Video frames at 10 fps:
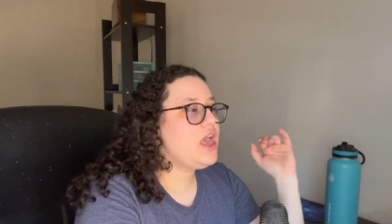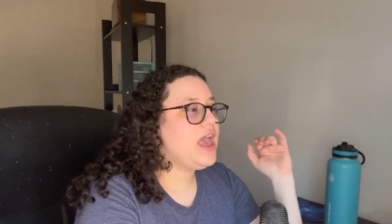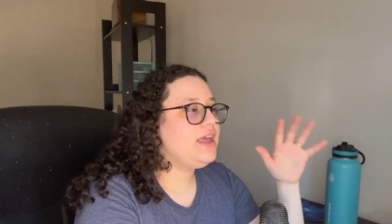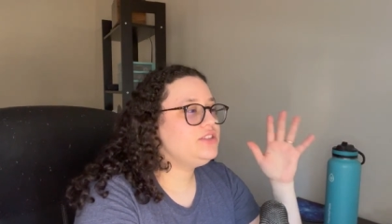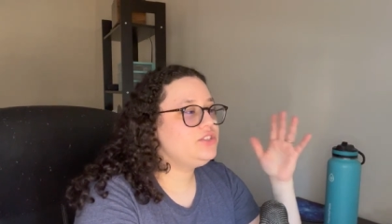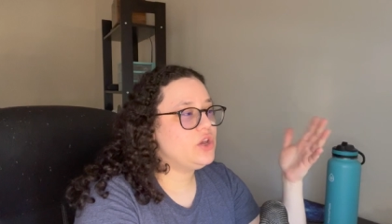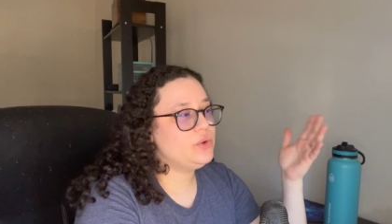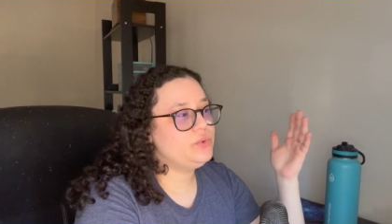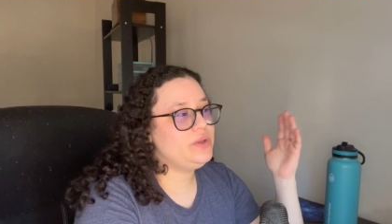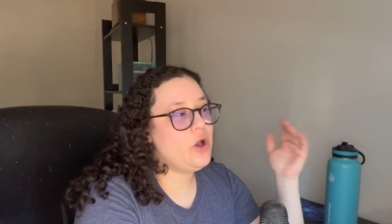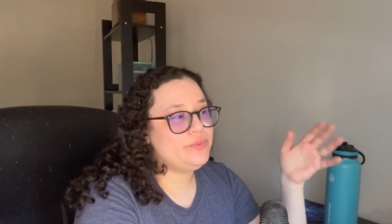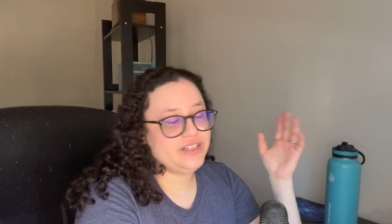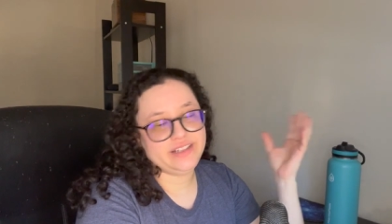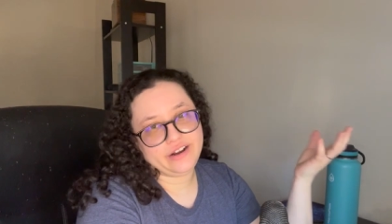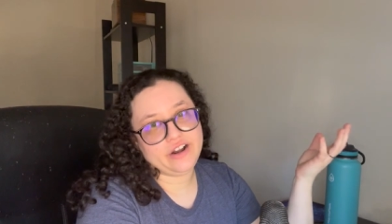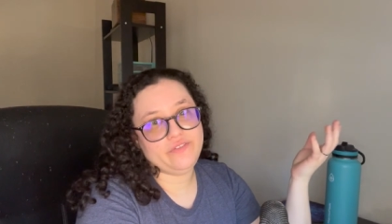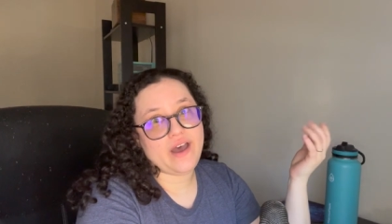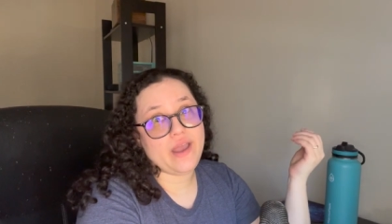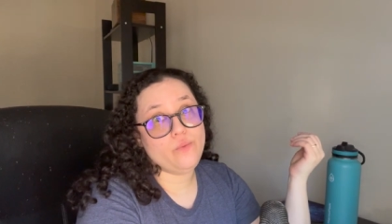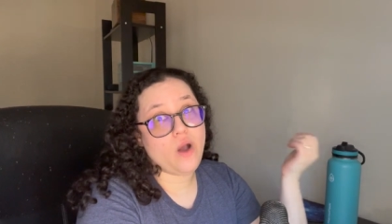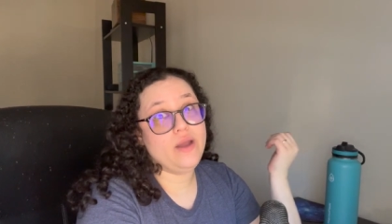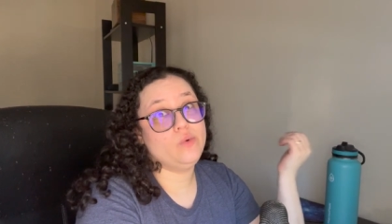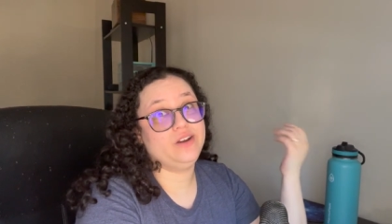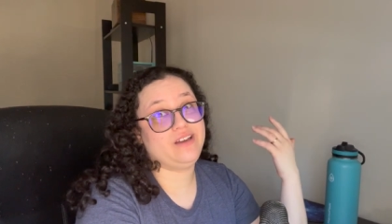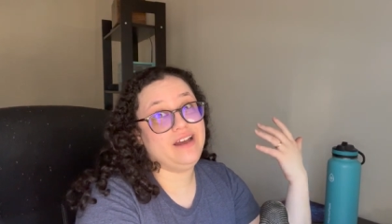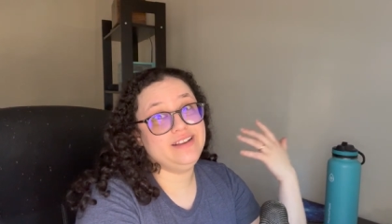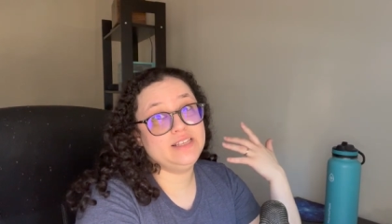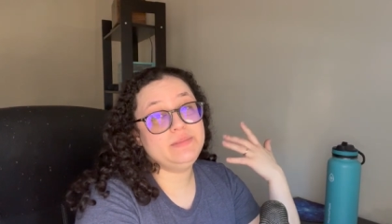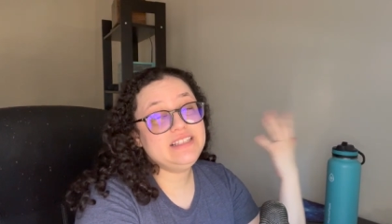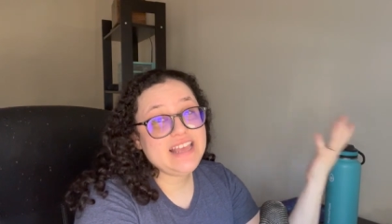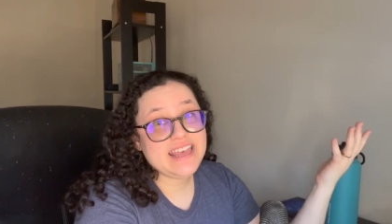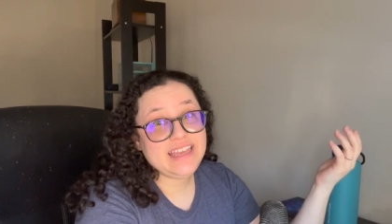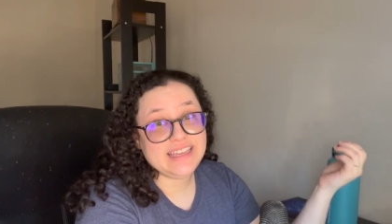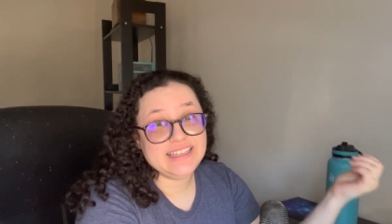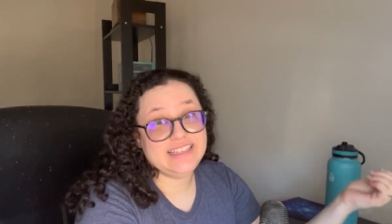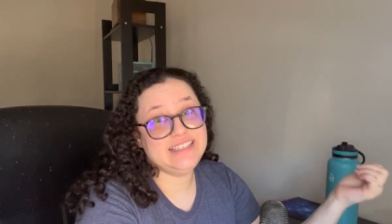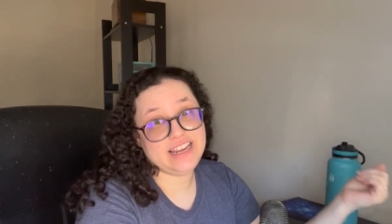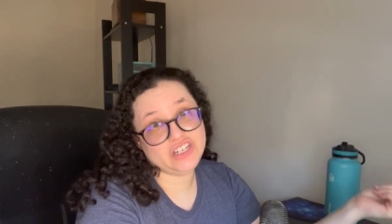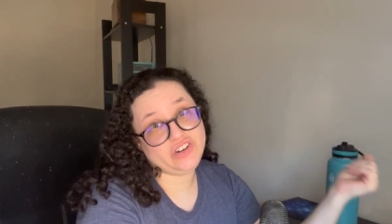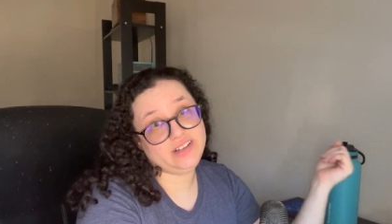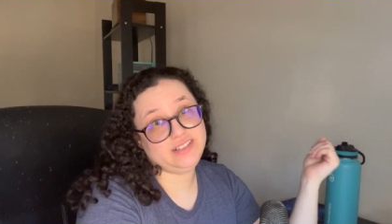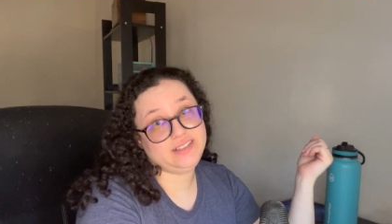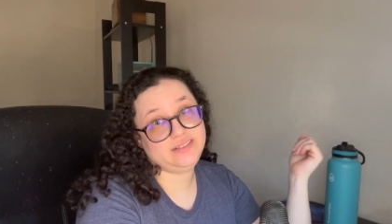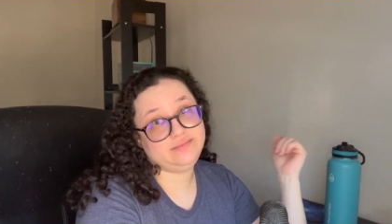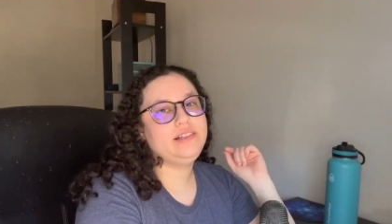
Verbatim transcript: and so we hope to clarify why what Kanye's been saying is dangerous.